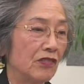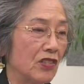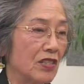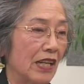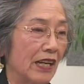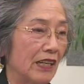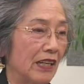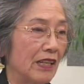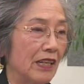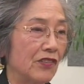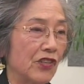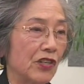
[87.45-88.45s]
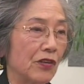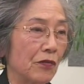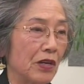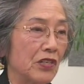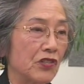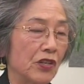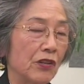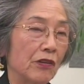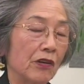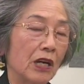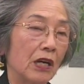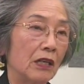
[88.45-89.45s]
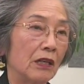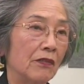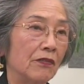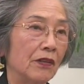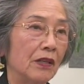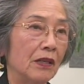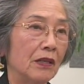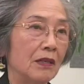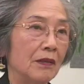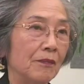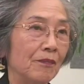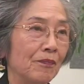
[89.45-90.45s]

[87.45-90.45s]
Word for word: just like any generation, they're kind of, uh,